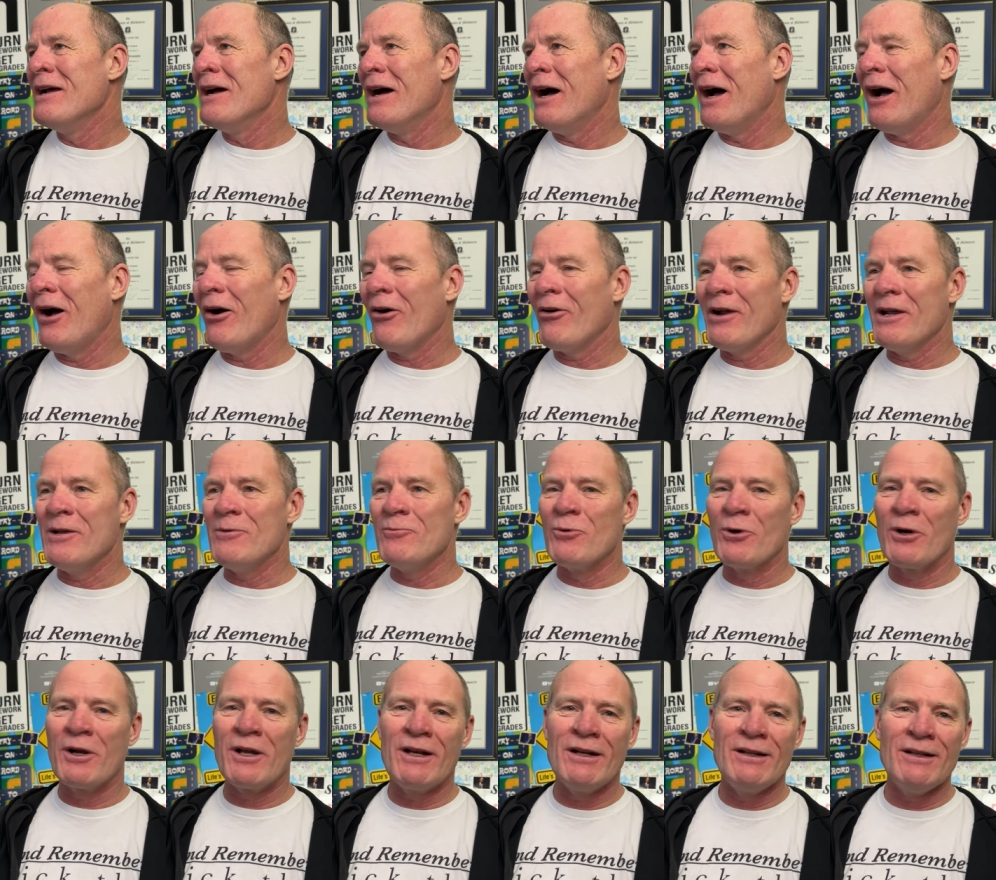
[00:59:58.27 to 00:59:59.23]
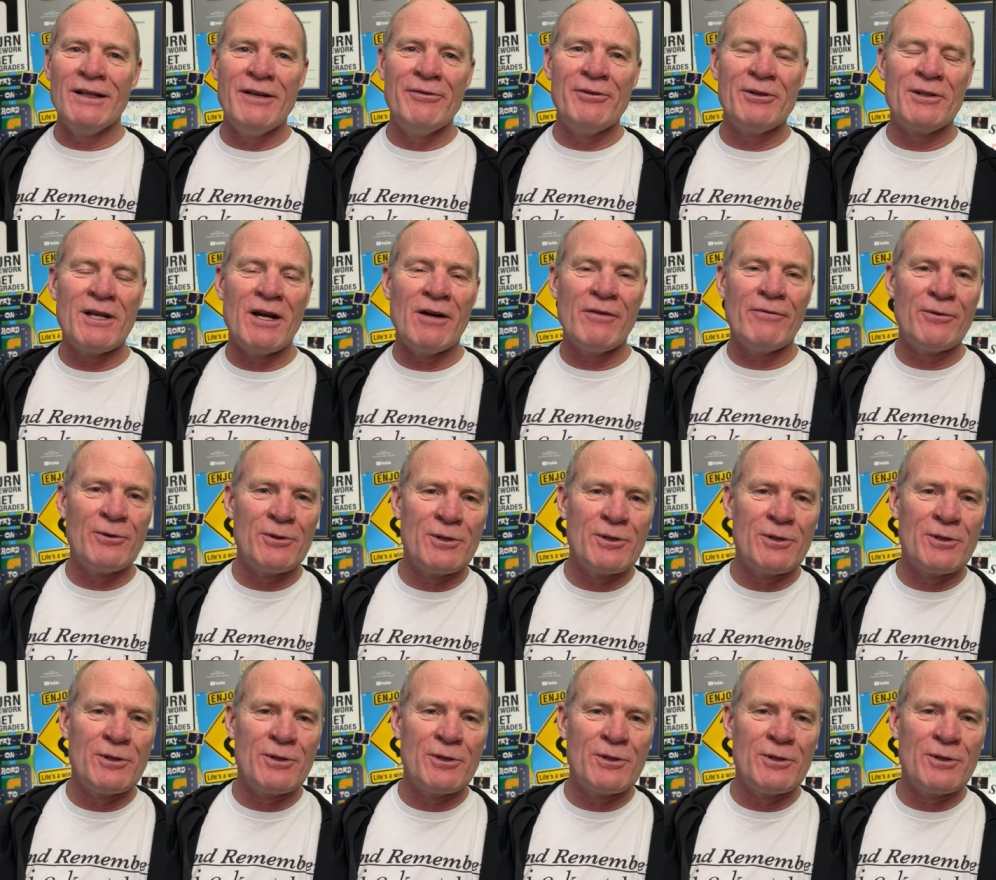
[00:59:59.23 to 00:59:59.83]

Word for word: All right, we're going to leave it there for